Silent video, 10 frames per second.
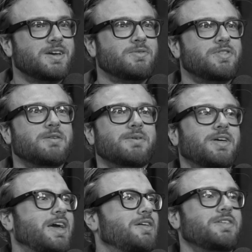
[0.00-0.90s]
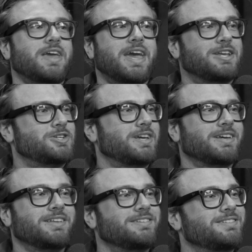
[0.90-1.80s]
you think about like healthy aging
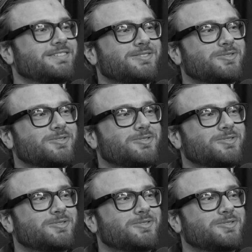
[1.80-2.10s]
and